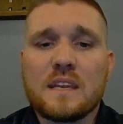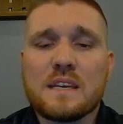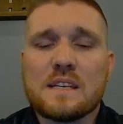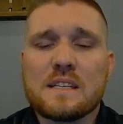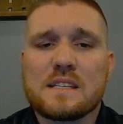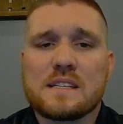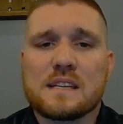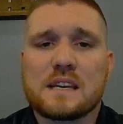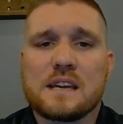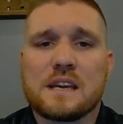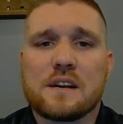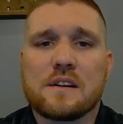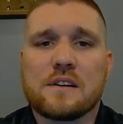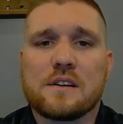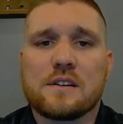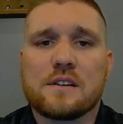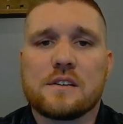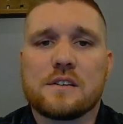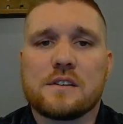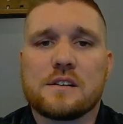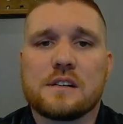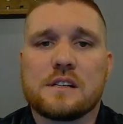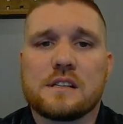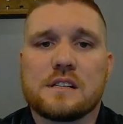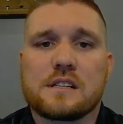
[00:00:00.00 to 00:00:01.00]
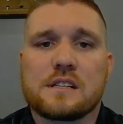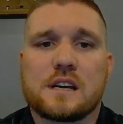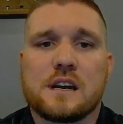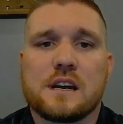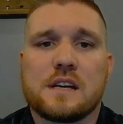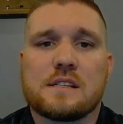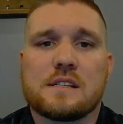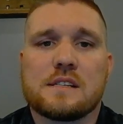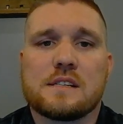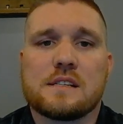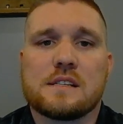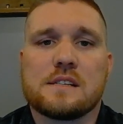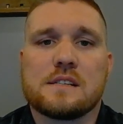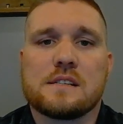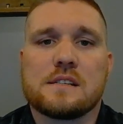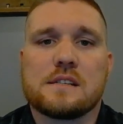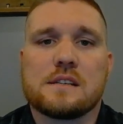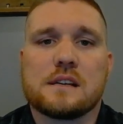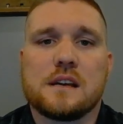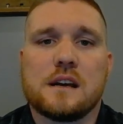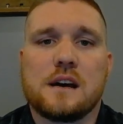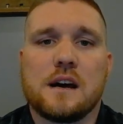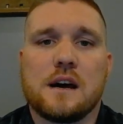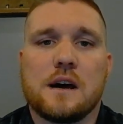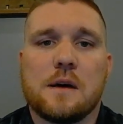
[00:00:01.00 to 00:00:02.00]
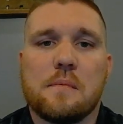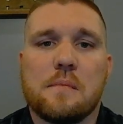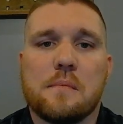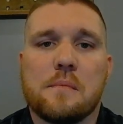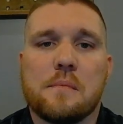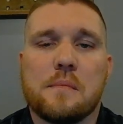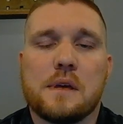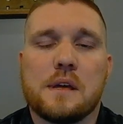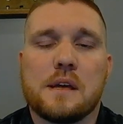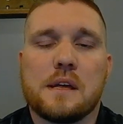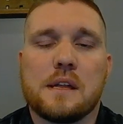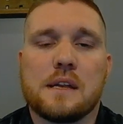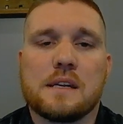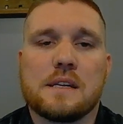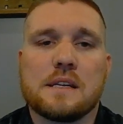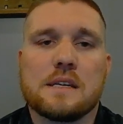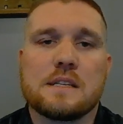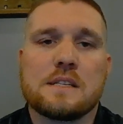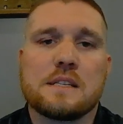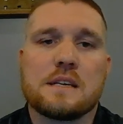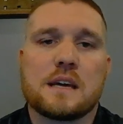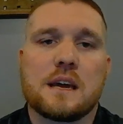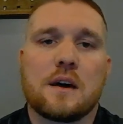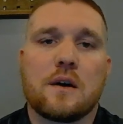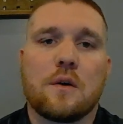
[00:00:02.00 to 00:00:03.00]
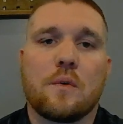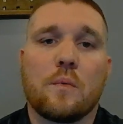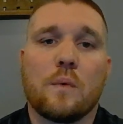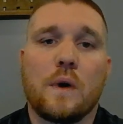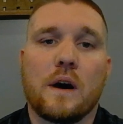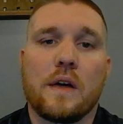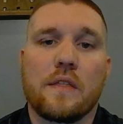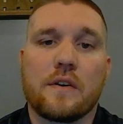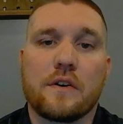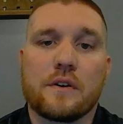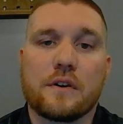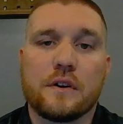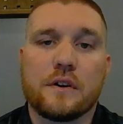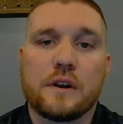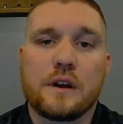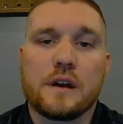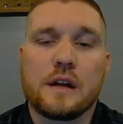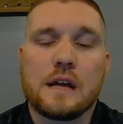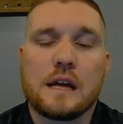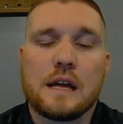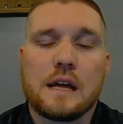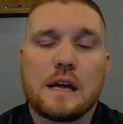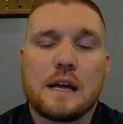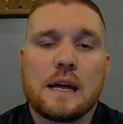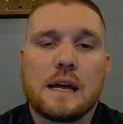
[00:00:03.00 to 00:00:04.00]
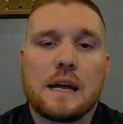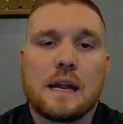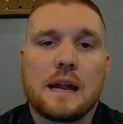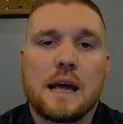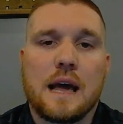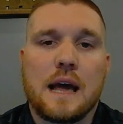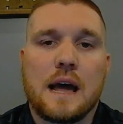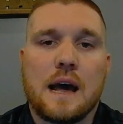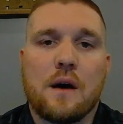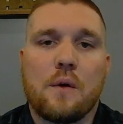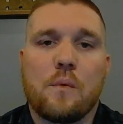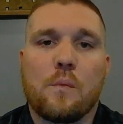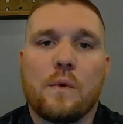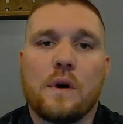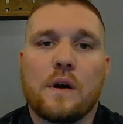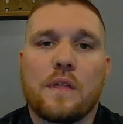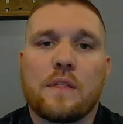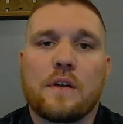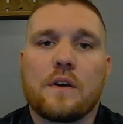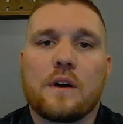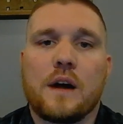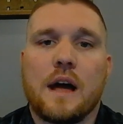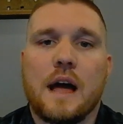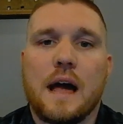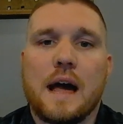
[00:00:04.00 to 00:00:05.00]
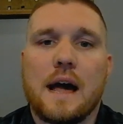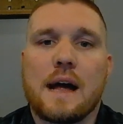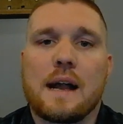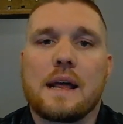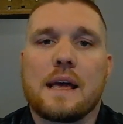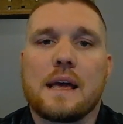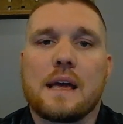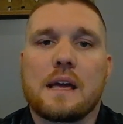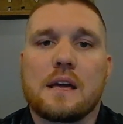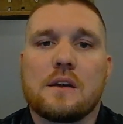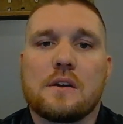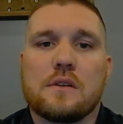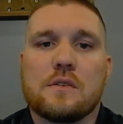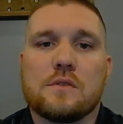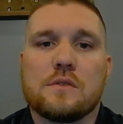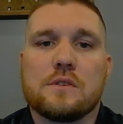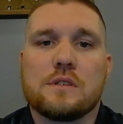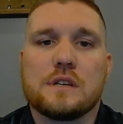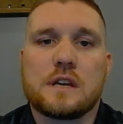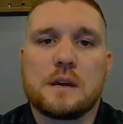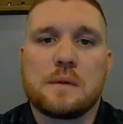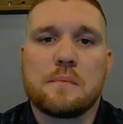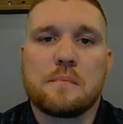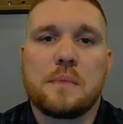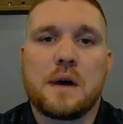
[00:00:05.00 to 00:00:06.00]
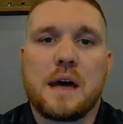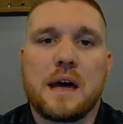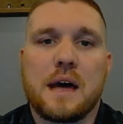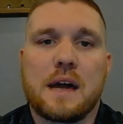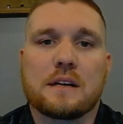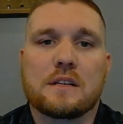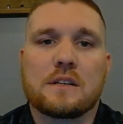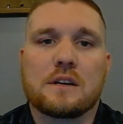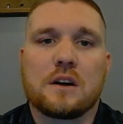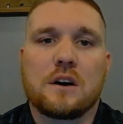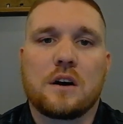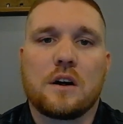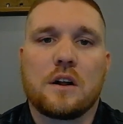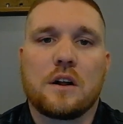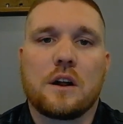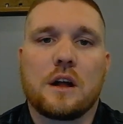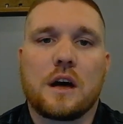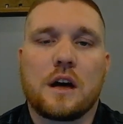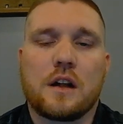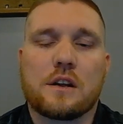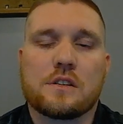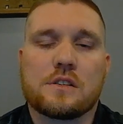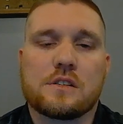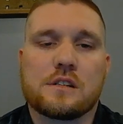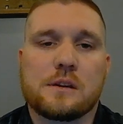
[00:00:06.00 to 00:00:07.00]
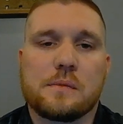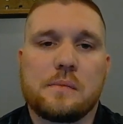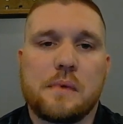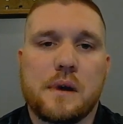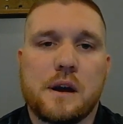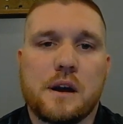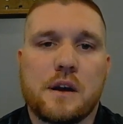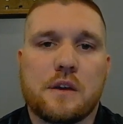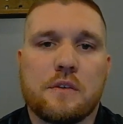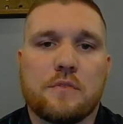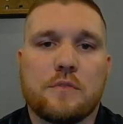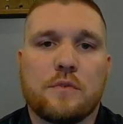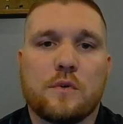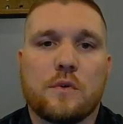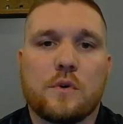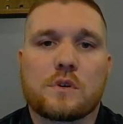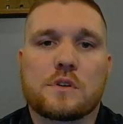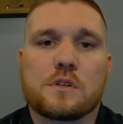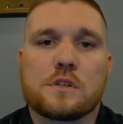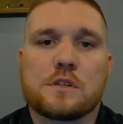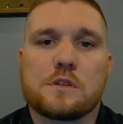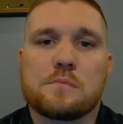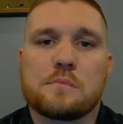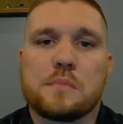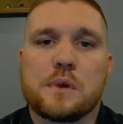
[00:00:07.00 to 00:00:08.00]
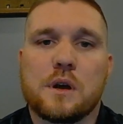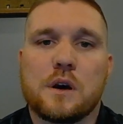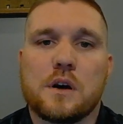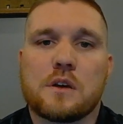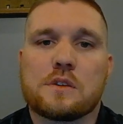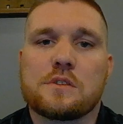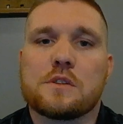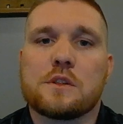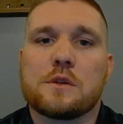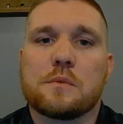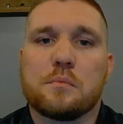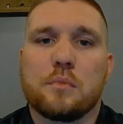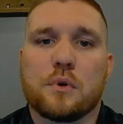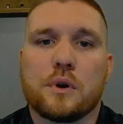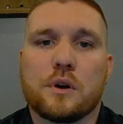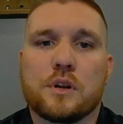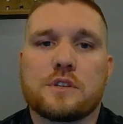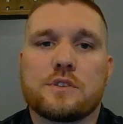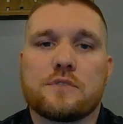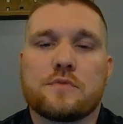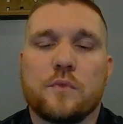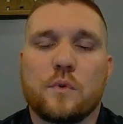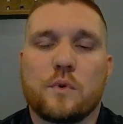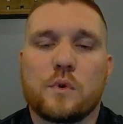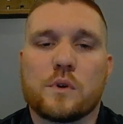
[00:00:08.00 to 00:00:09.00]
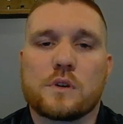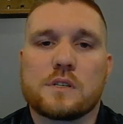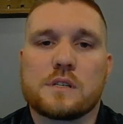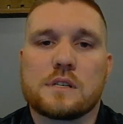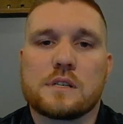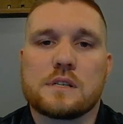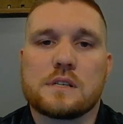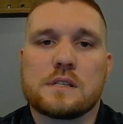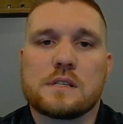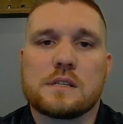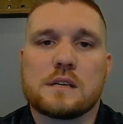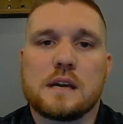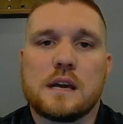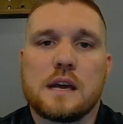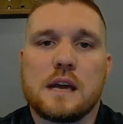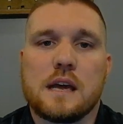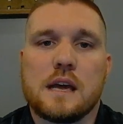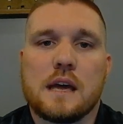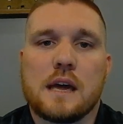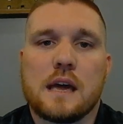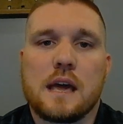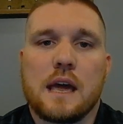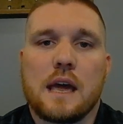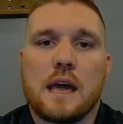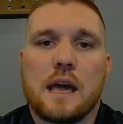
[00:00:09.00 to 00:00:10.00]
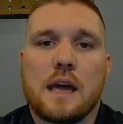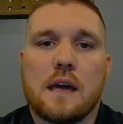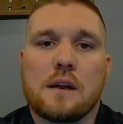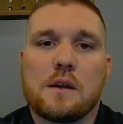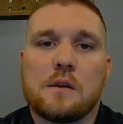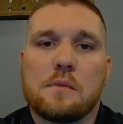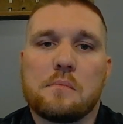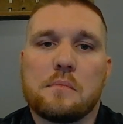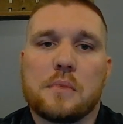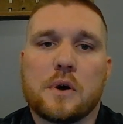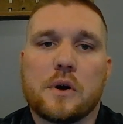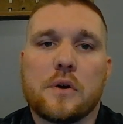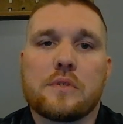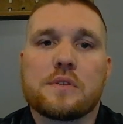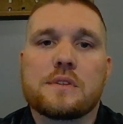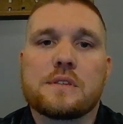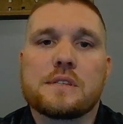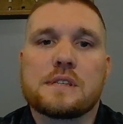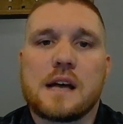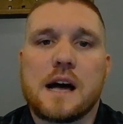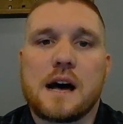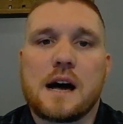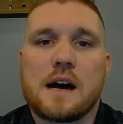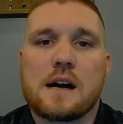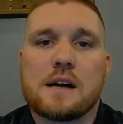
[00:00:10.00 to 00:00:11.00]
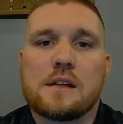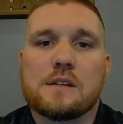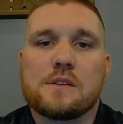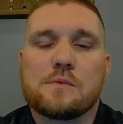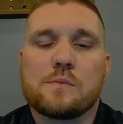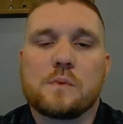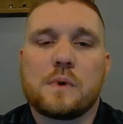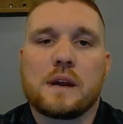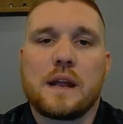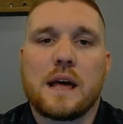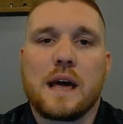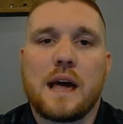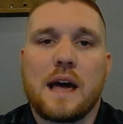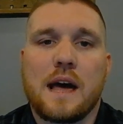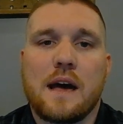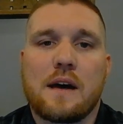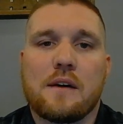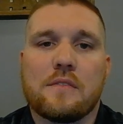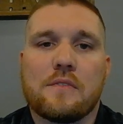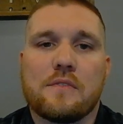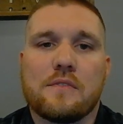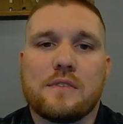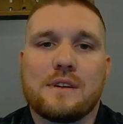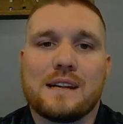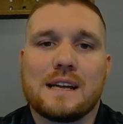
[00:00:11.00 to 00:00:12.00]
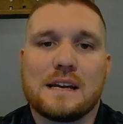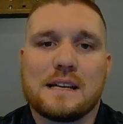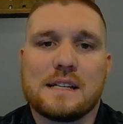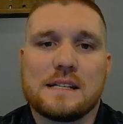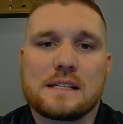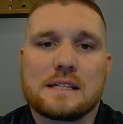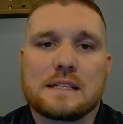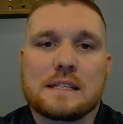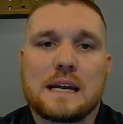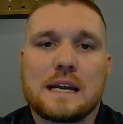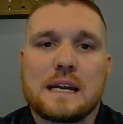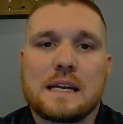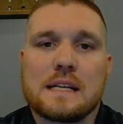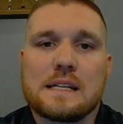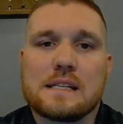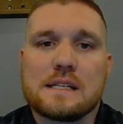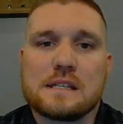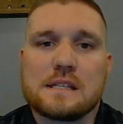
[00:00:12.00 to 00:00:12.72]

Skinner discusses in detail weather and how weather had a huge impact on not just the American forces but also the British forces, and both sides would have designated